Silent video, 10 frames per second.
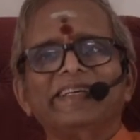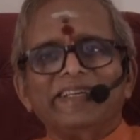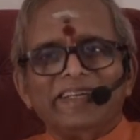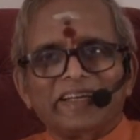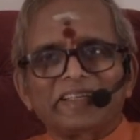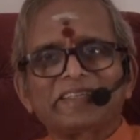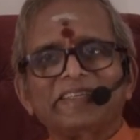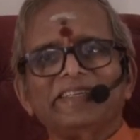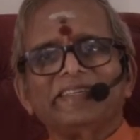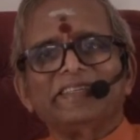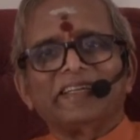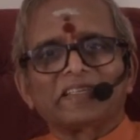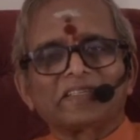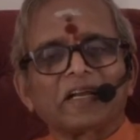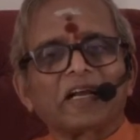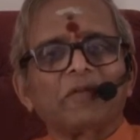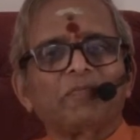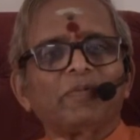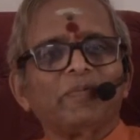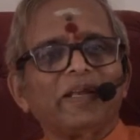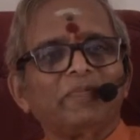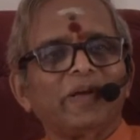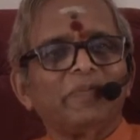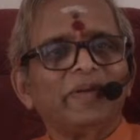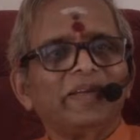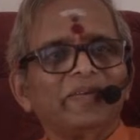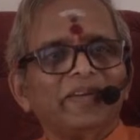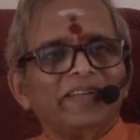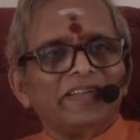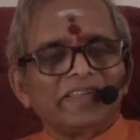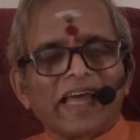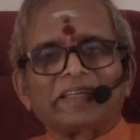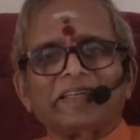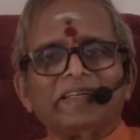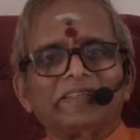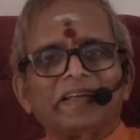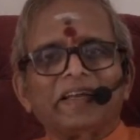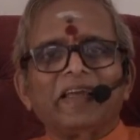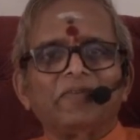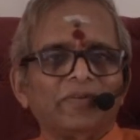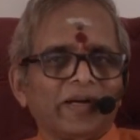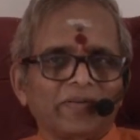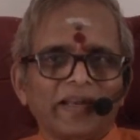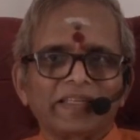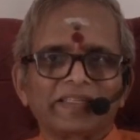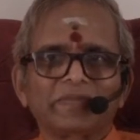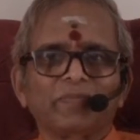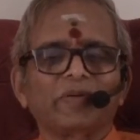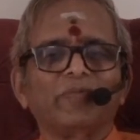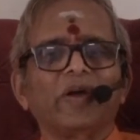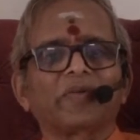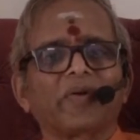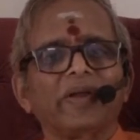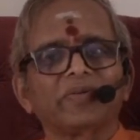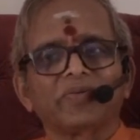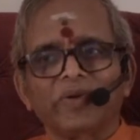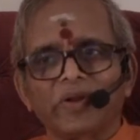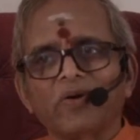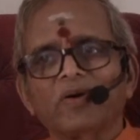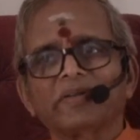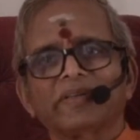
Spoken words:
Let us see. That's a sankalpa made by me. Saturday and Sunday we have classes, but we are trying to record